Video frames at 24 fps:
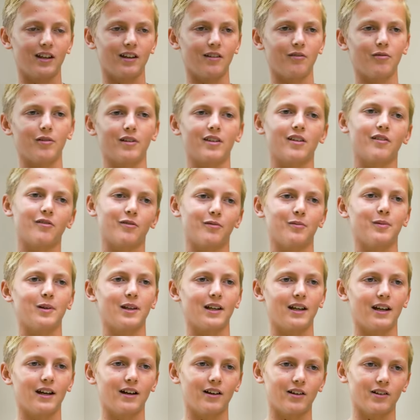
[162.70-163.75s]
in with everybody
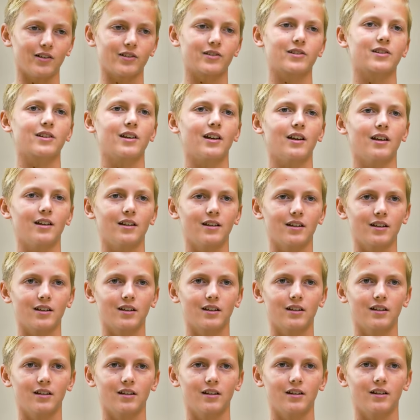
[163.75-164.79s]
else, and
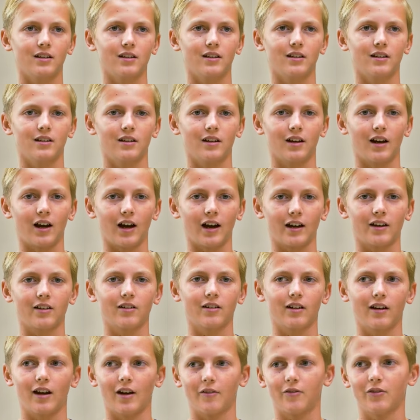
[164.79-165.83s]

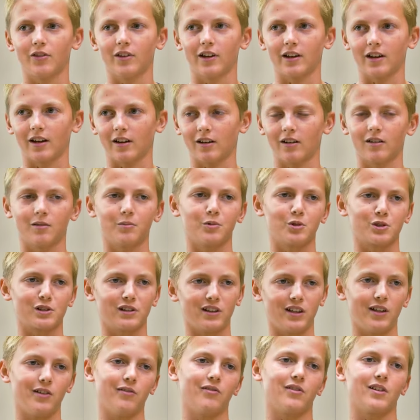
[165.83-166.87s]
I feel like I could almost
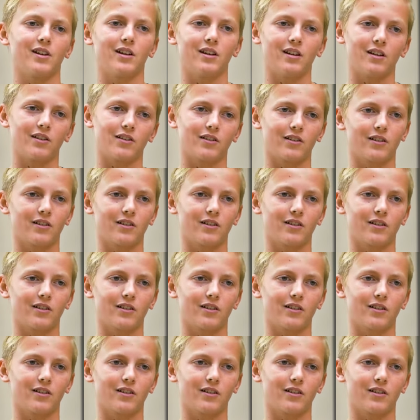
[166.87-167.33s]
live in another